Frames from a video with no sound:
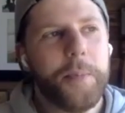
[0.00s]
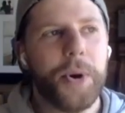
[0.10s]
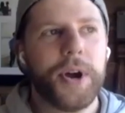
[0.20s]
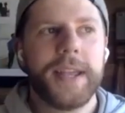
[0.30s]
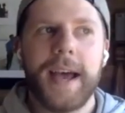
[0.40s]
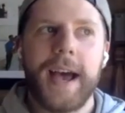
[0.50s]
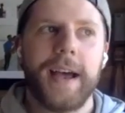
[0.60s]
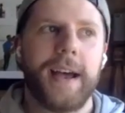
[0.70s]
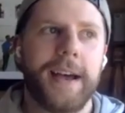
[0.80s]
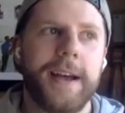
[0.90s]
But
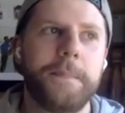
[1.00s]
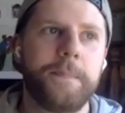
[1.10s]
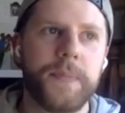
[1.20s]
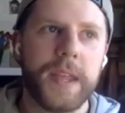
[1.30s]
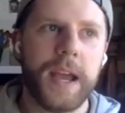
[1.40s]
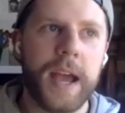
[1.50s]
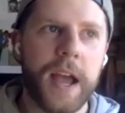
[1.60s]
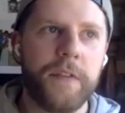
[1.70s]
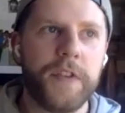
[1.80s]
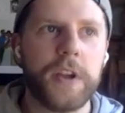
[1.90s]

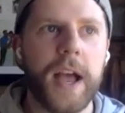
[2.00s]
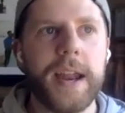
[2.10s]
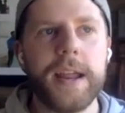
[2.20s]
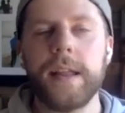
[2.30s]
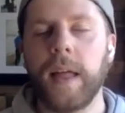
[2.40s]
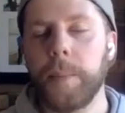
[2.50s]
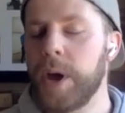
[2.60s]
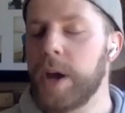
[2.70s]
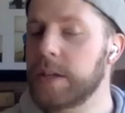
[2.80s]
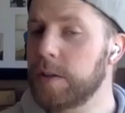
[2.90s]
have you got any like
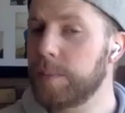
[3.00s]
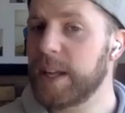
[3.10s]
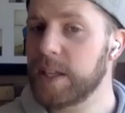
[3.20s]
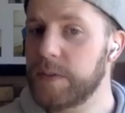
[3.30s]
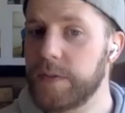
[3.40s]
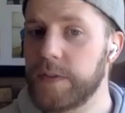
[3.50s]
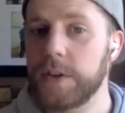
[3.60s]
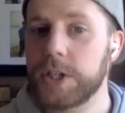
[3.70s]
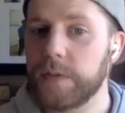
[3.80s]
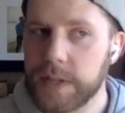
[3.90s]
personal plans for the
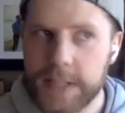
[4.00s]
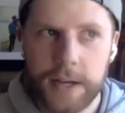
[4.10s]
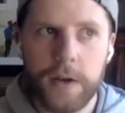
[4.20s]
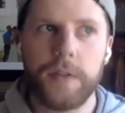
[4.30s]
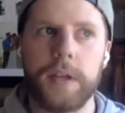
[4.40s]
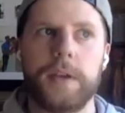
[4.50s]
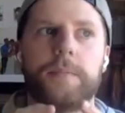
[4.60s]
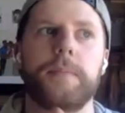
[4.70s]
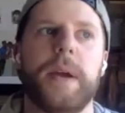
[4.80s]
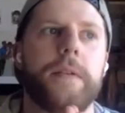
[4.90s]
future? Obviously, I know that you're
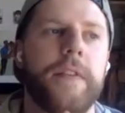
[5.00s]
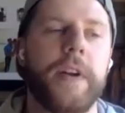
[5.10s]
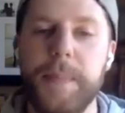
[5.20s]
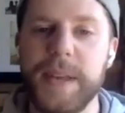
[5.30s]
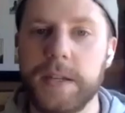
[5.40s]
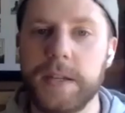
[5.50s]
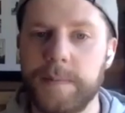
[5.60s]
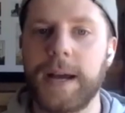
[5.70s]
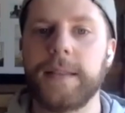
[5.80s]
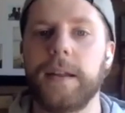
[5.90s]
very, very business
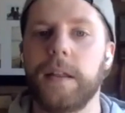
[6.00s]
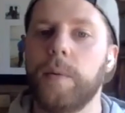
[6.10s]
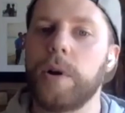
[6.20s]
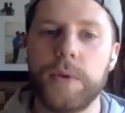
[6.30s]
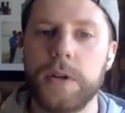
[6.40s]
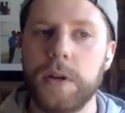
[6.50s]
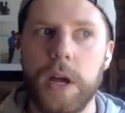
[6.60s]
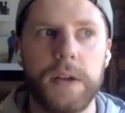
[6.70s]
minded at the moment.